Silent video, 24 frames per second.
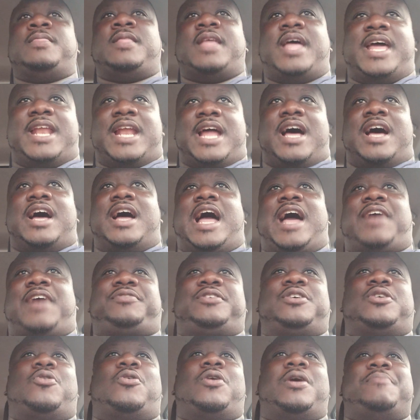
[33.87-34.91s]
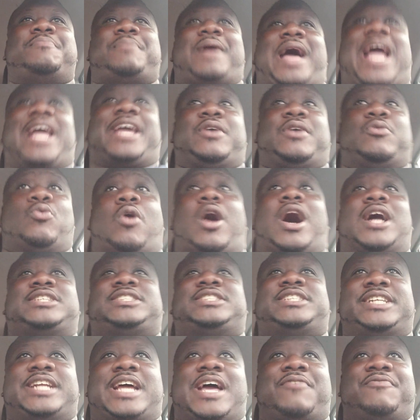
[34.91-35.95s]
And after going back and
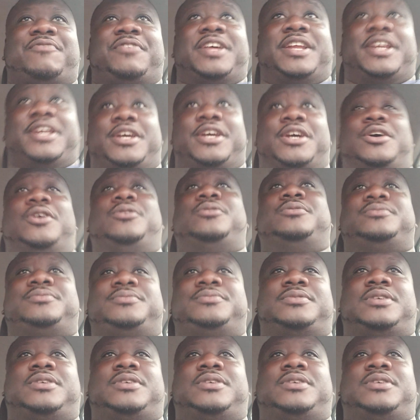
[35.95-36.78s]
watching that video,